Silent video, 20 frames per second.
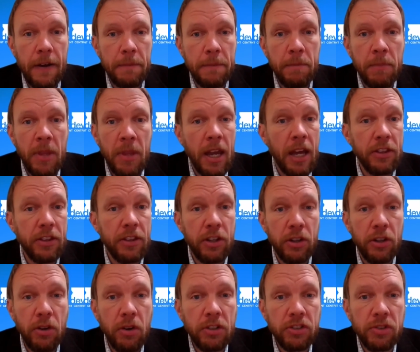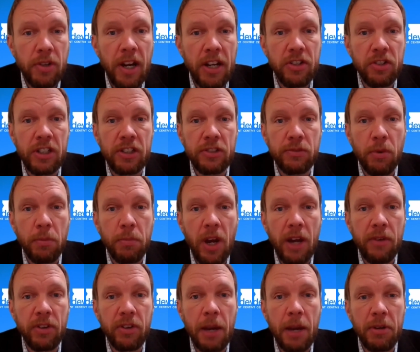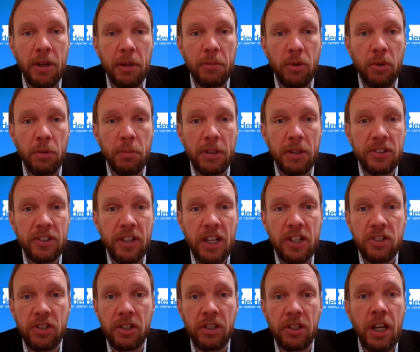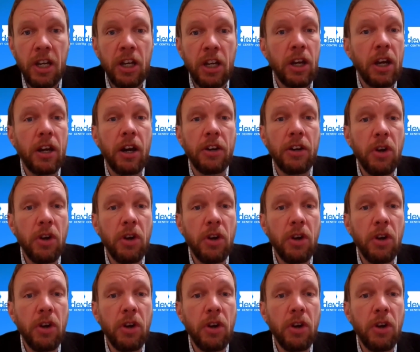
And the current strategies for private capital mobilization